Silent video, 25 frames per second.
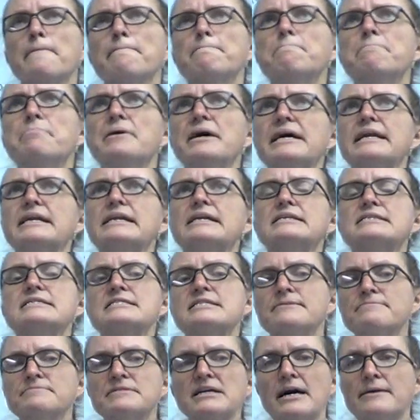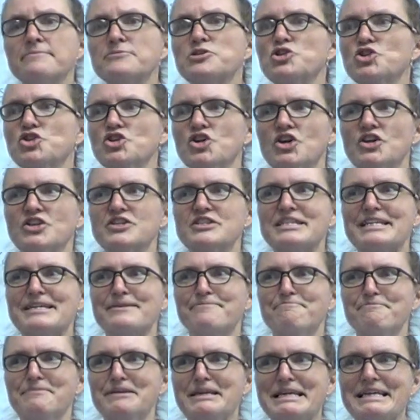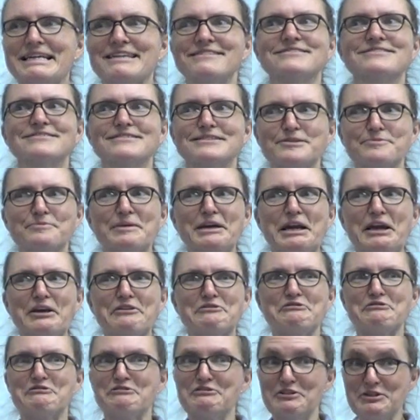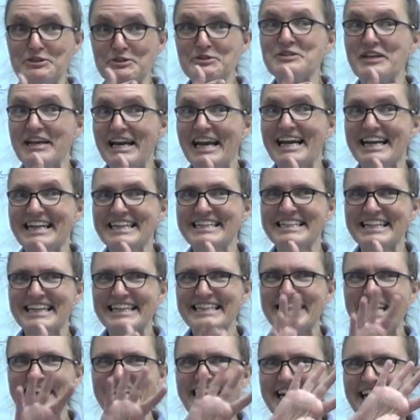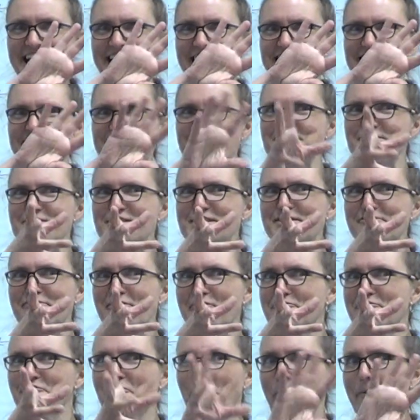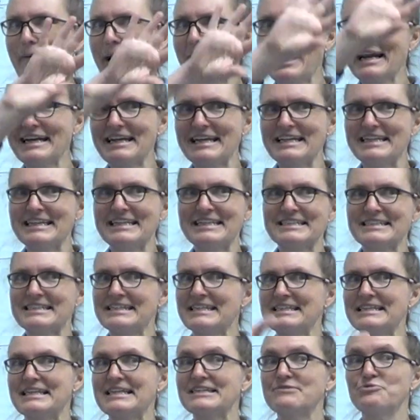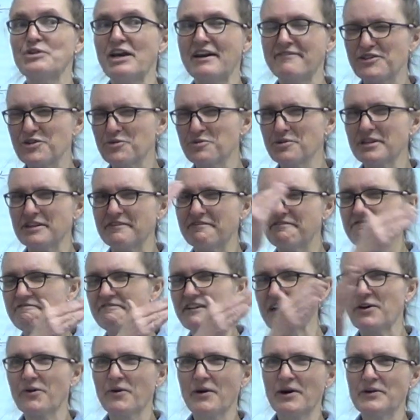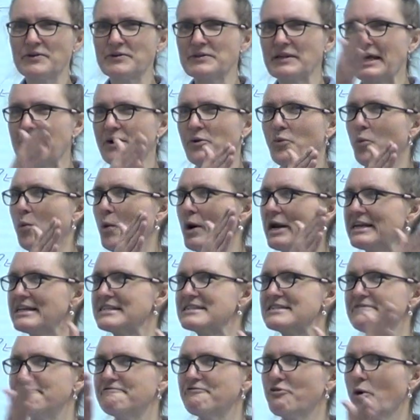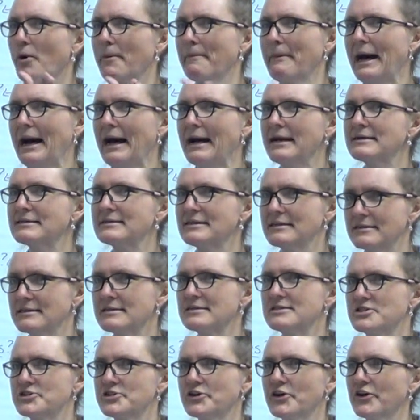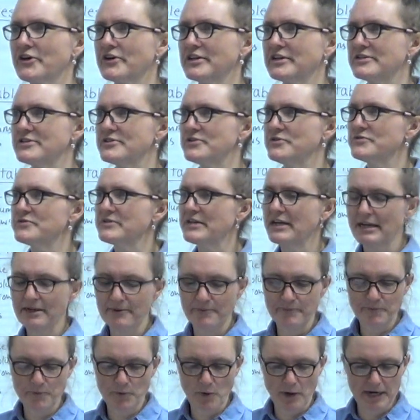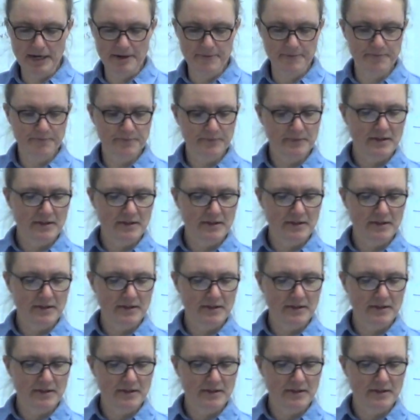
But sometimes charts can be a little bit confusing. They use a different format, and then we have to really figure out what is the format that this chart is using, right?